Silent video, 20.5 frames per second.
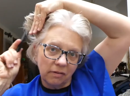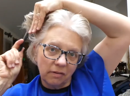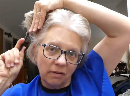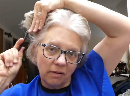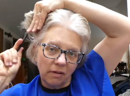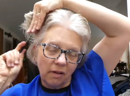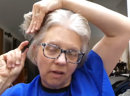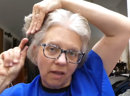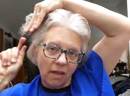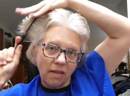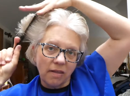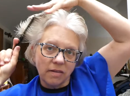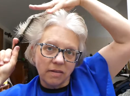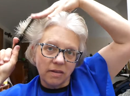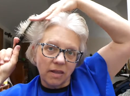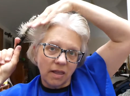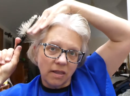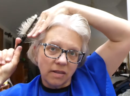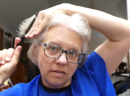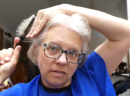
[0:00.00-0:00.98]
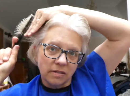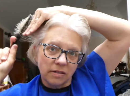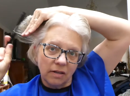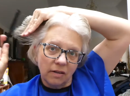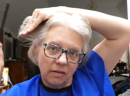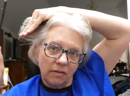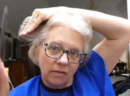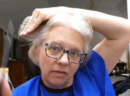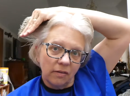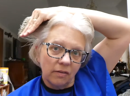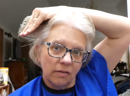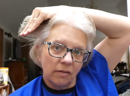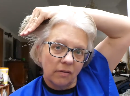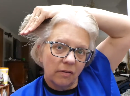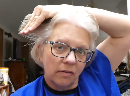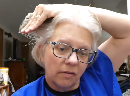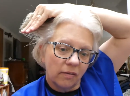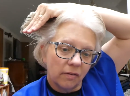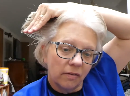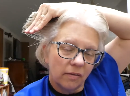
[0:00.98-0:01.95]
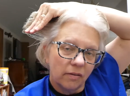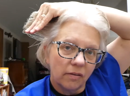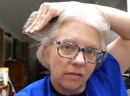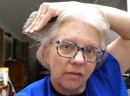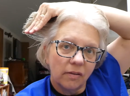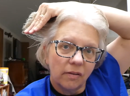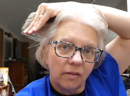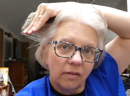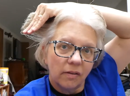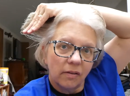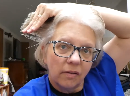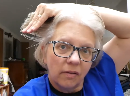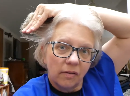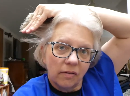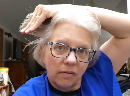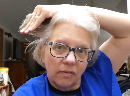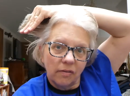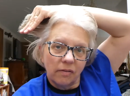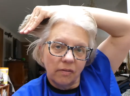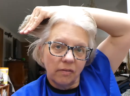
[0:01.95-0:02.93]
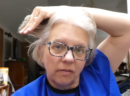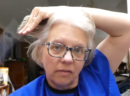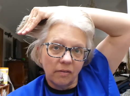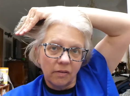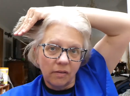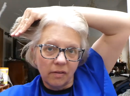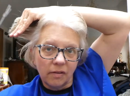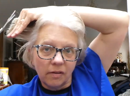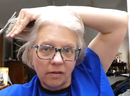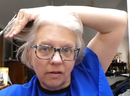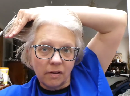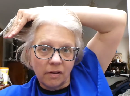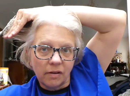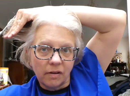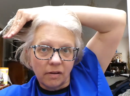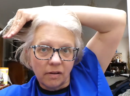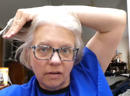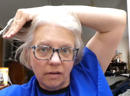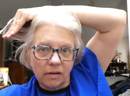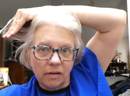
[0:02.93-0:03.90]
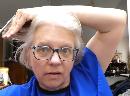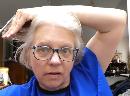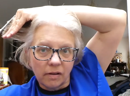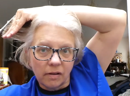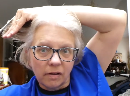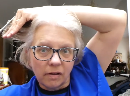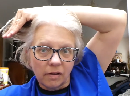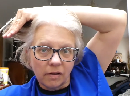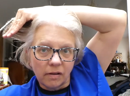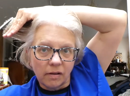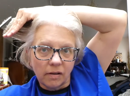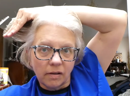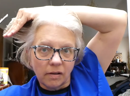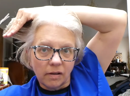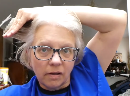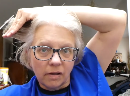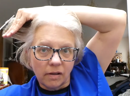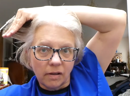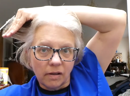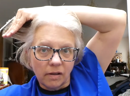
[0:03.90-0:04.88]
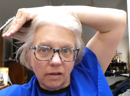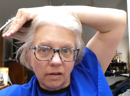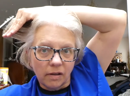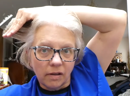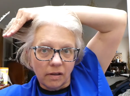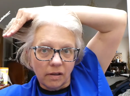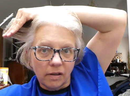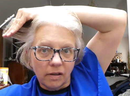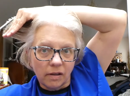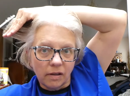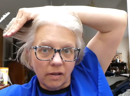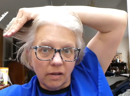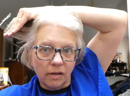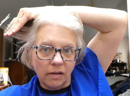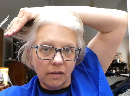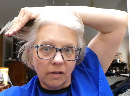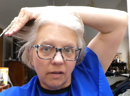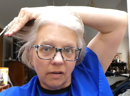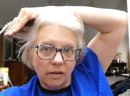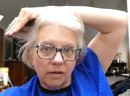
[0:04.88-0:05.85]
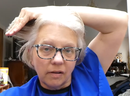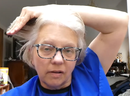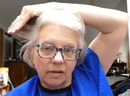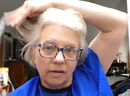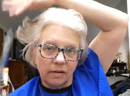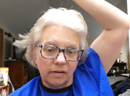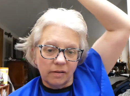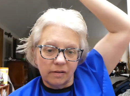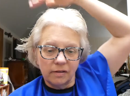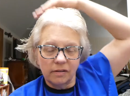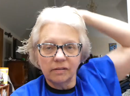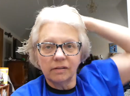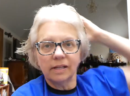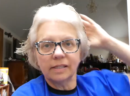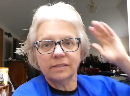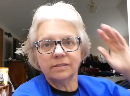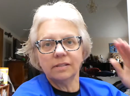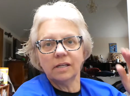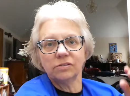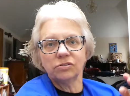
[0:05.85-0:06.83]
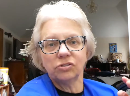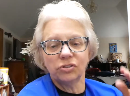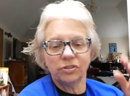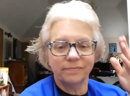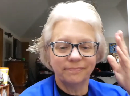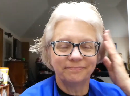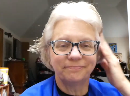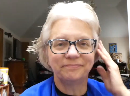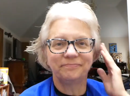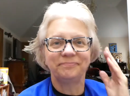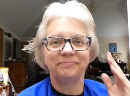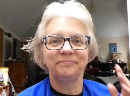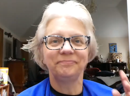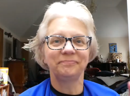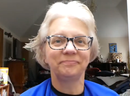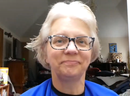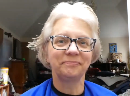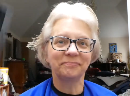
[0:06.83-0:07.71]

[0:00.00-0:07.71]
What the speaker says: [no speech]